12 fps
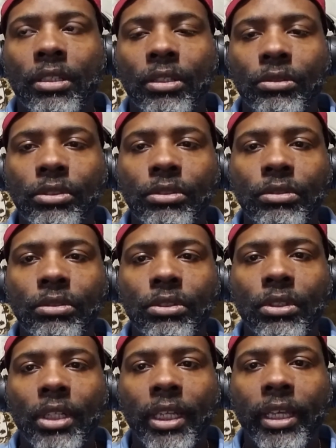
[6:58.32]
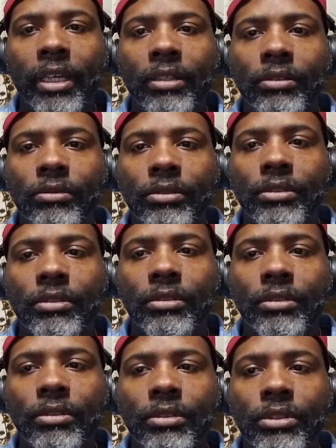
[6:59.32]
Those schools are allowed
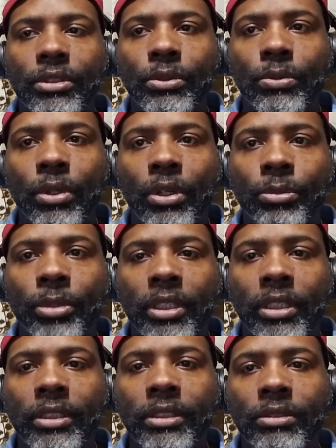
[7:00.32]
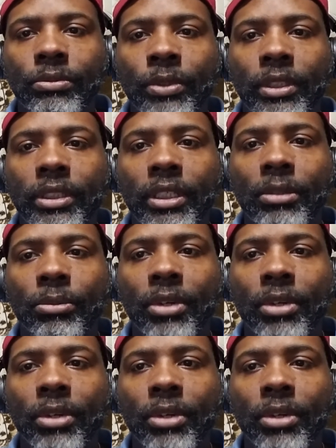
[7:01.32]
to work because what they'll